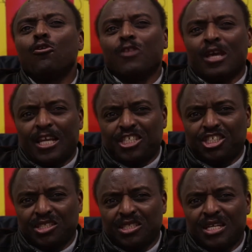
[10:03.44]
the
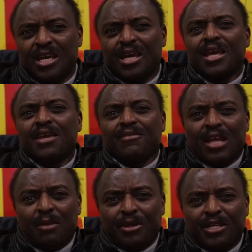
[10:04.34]
elections even
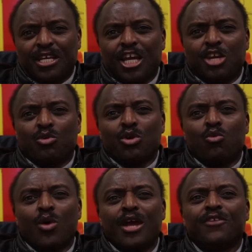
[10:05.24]
happened. And we
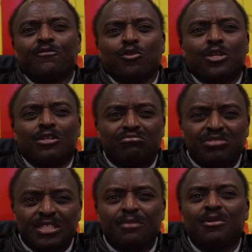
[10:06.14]
wait for the
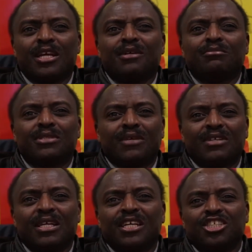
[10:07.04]
same claims
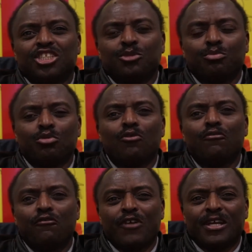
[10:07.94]
after elections. Proof
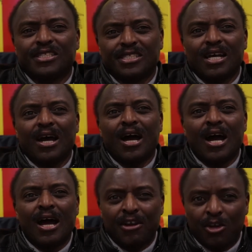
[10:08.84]
facts
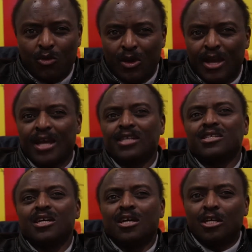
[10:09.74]
are required
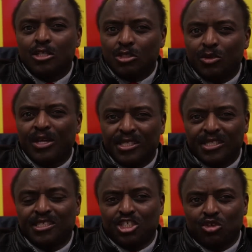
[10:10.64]
to any
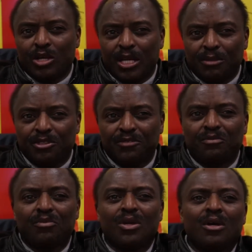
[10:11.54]
sensational claims.
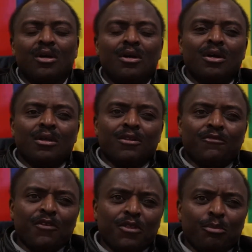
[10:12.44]
The
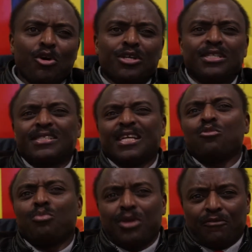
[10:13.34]
50th point is
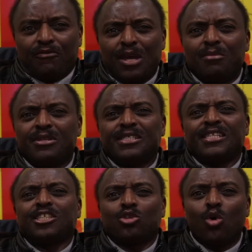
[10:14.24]
ZANU-PF.
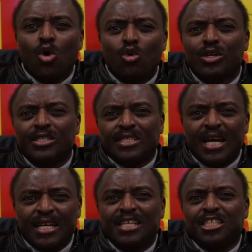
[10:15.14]
MDC has always
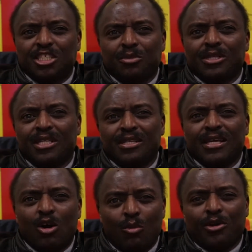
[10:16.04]
underestimated
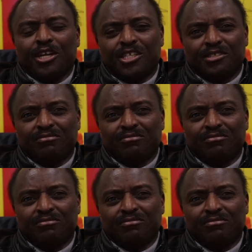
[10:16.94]
their opponent